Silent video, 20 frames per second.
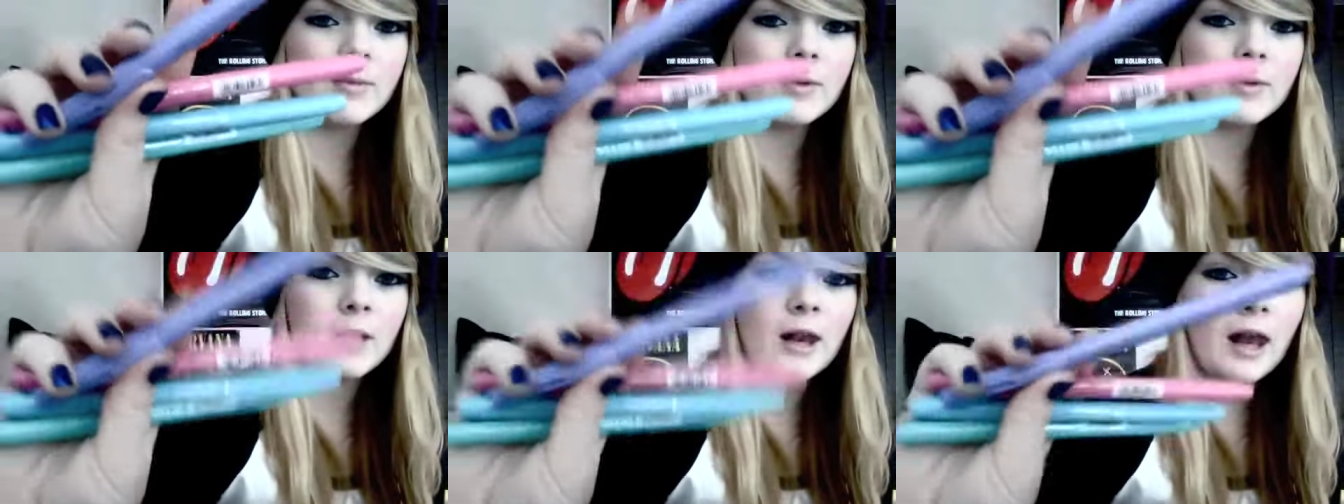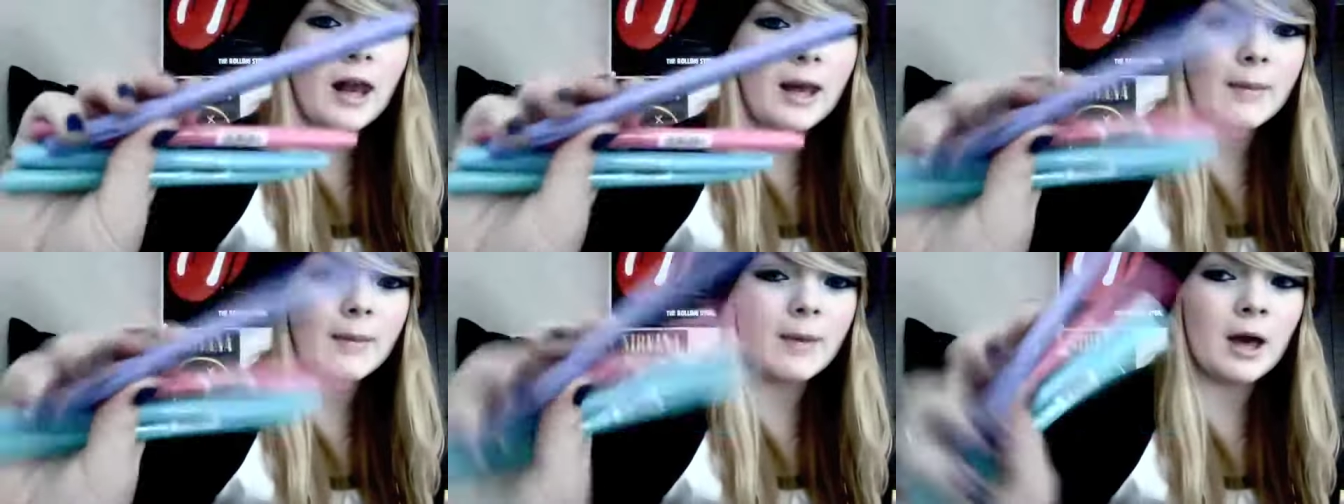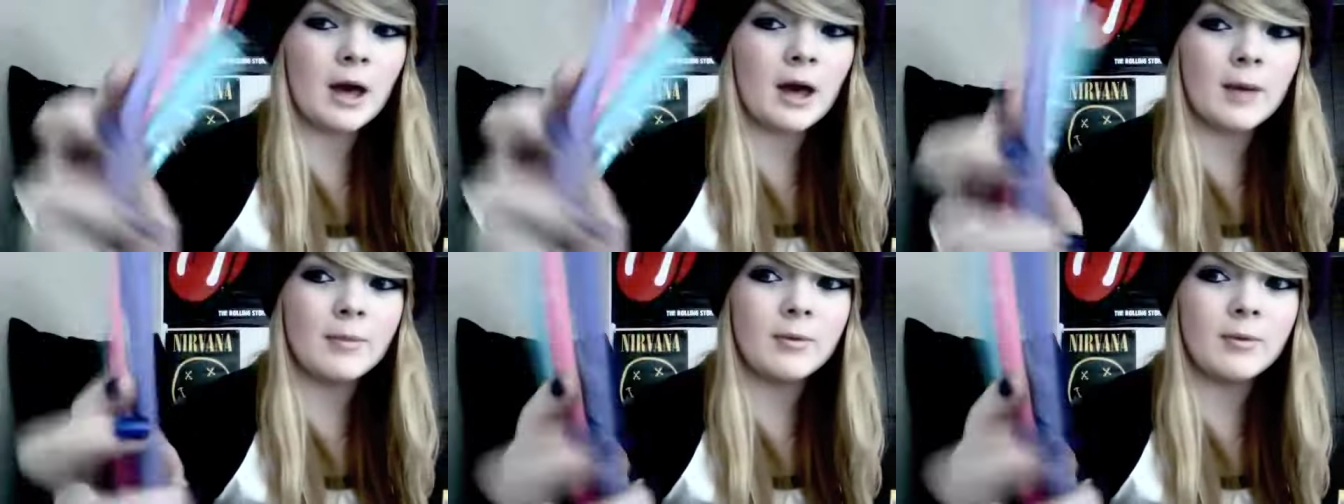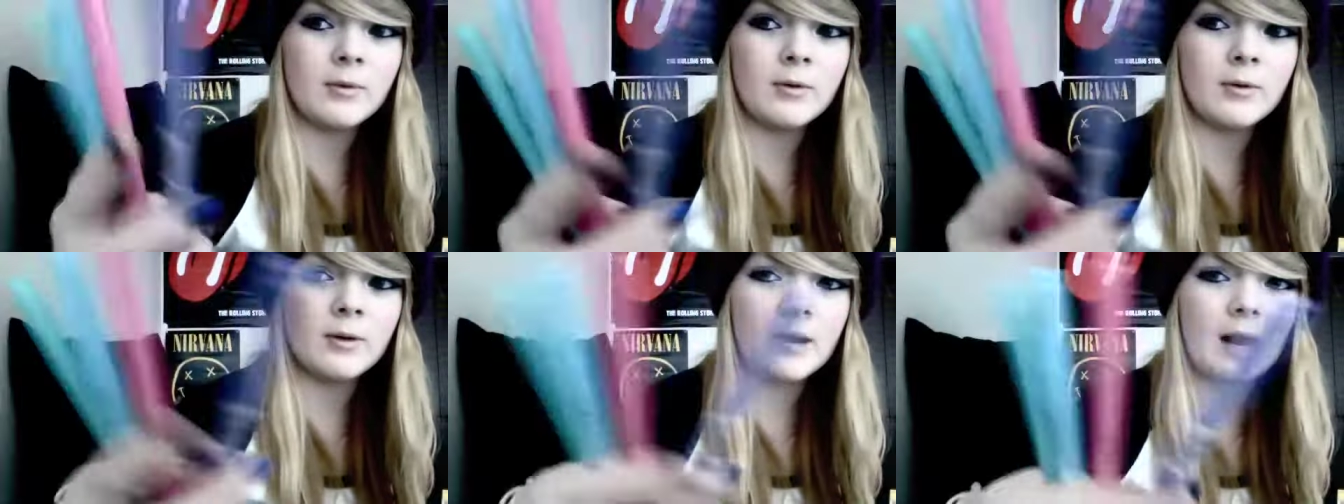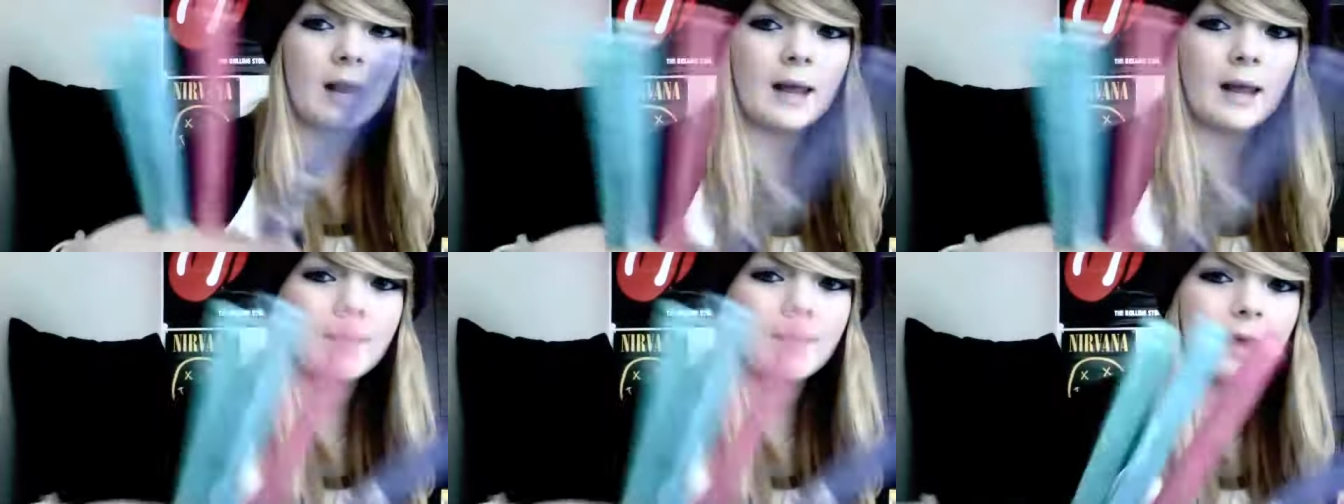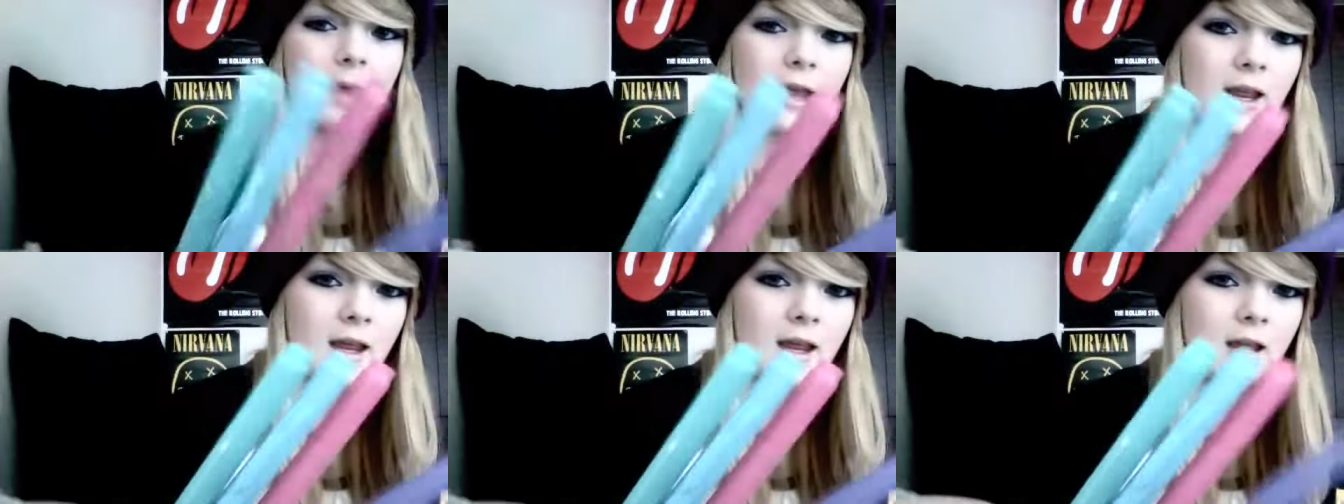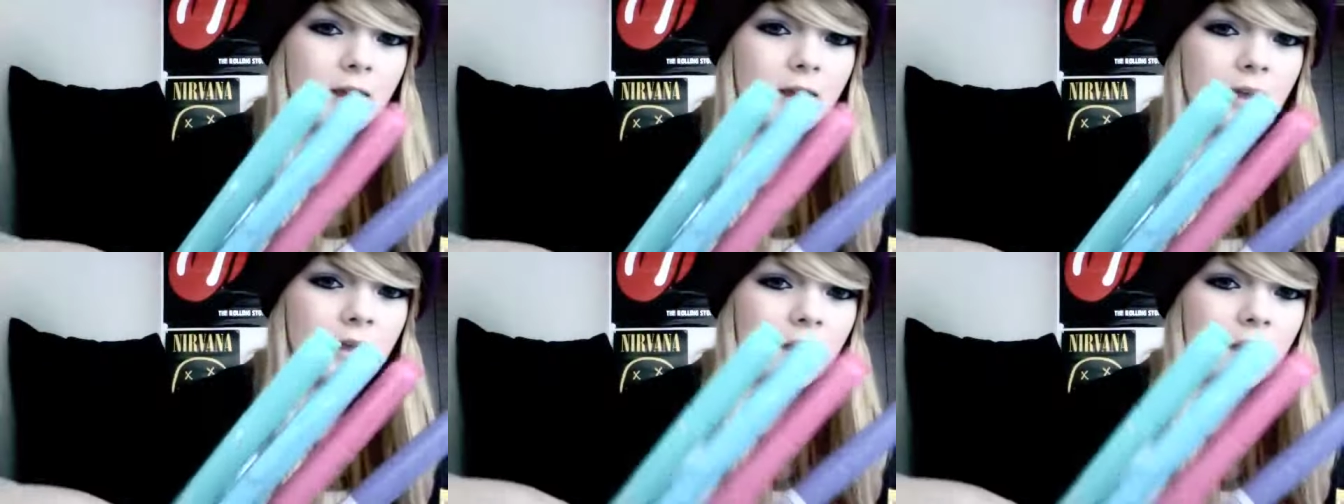a light purple, a light
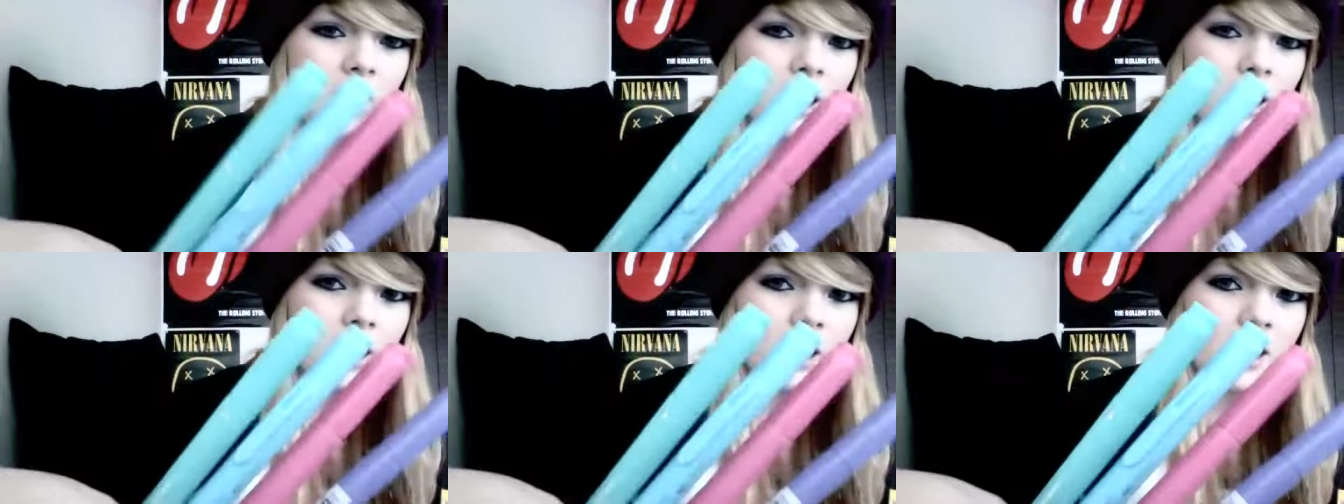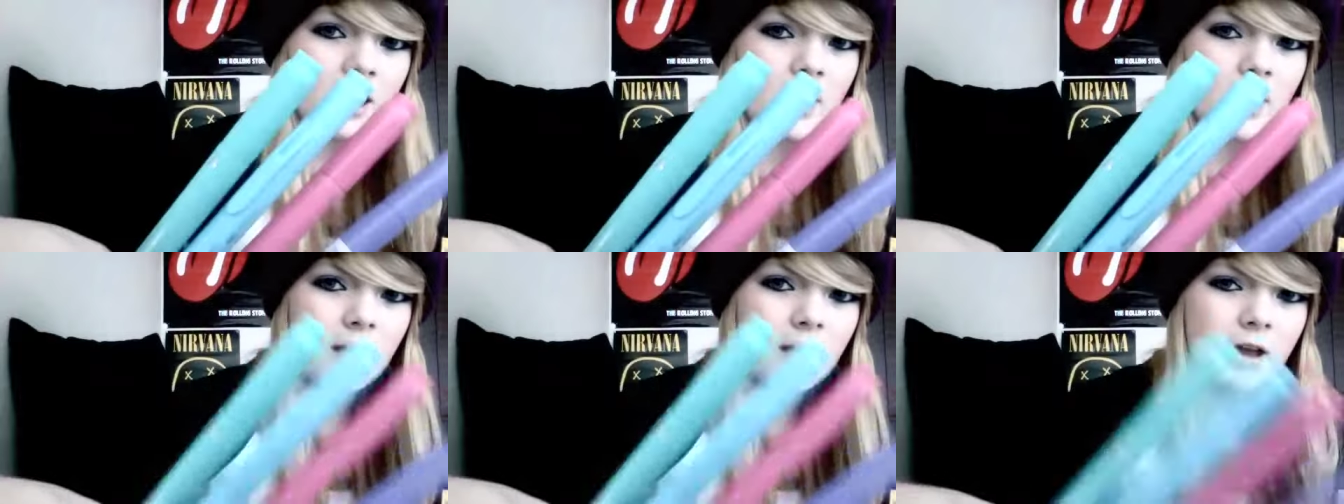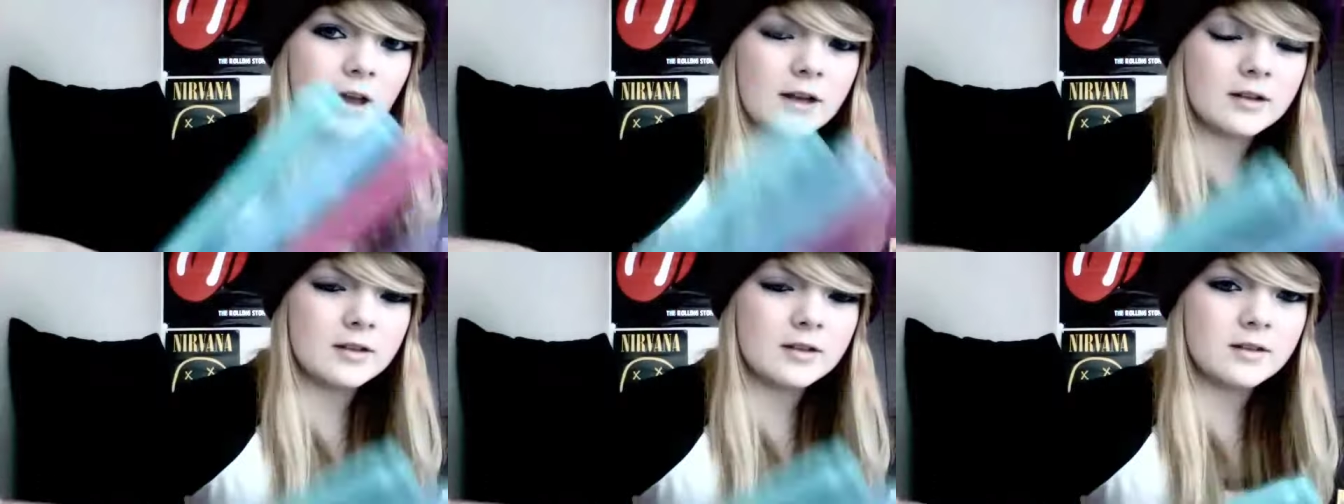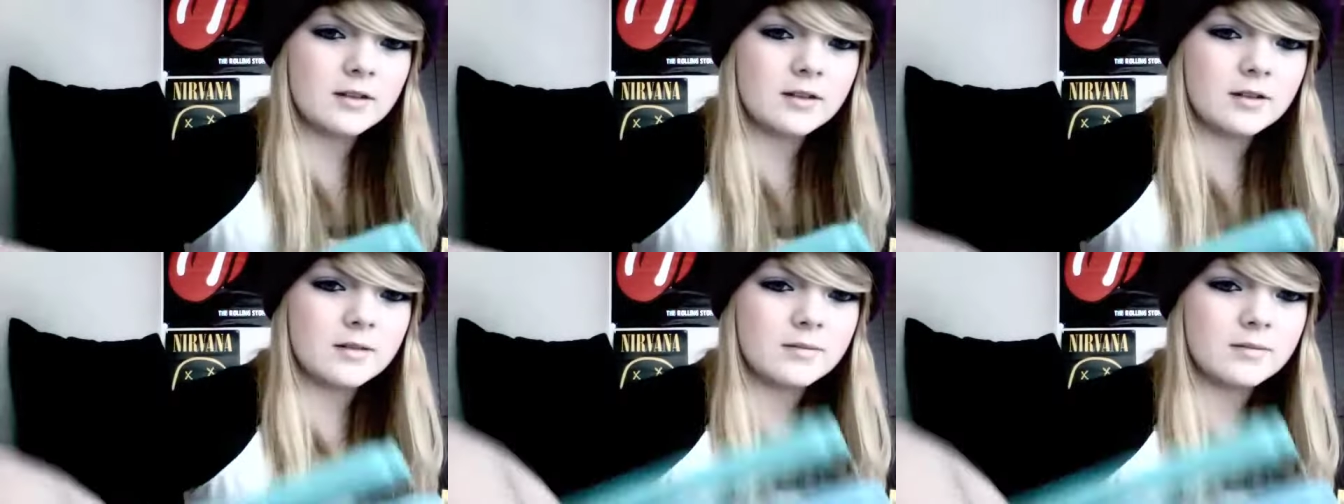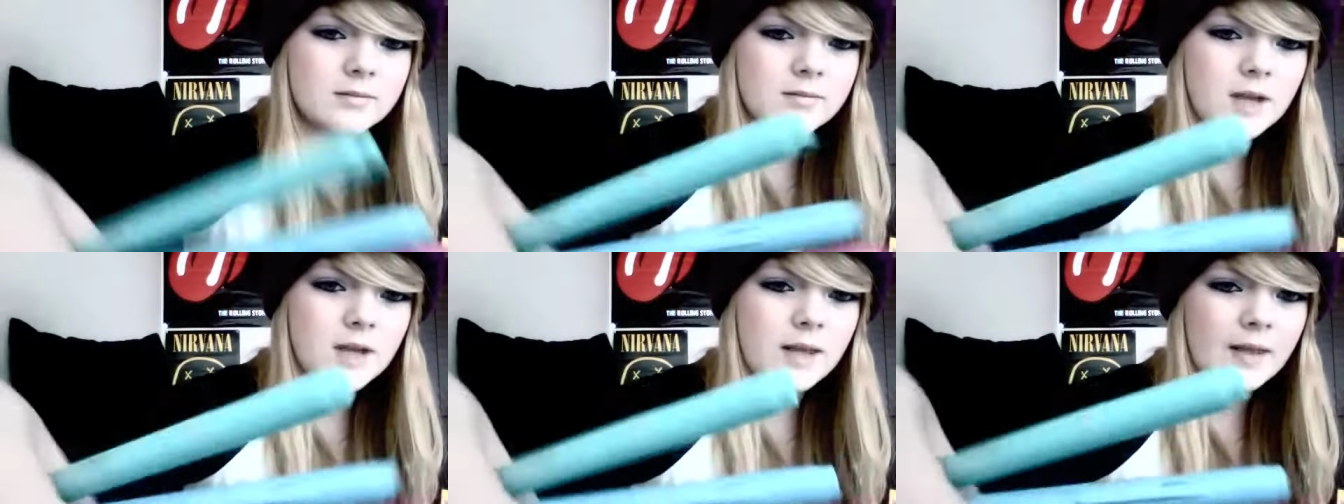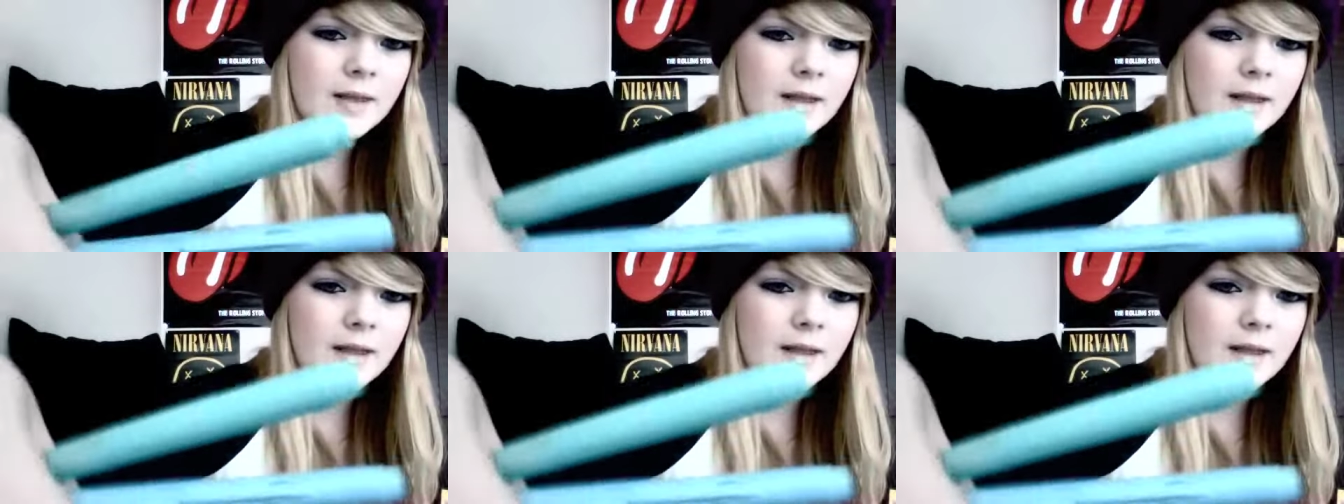pink, a, and then